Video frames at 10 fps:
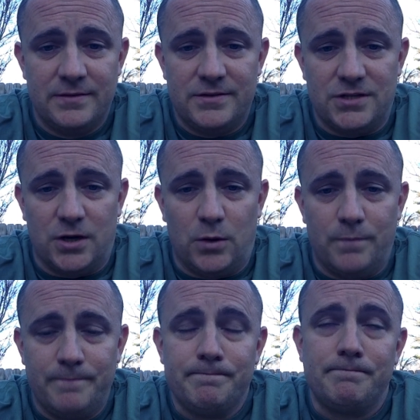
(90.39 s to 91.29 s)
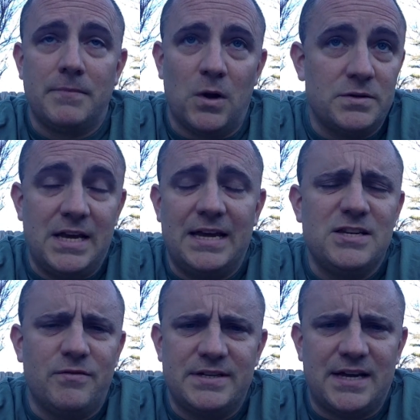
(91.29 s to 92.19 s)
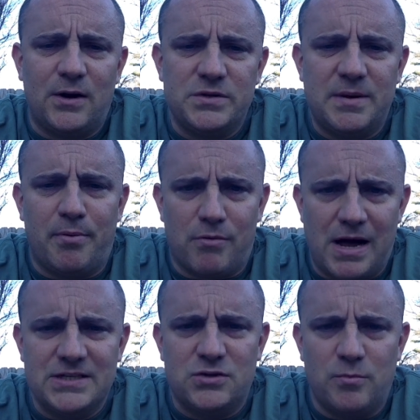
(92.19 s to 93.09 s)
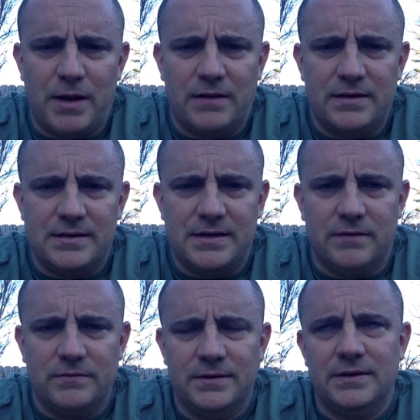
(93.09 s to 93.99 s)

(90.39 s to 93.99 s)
So the Yankees already signed Jose Peraza to a minor league deal,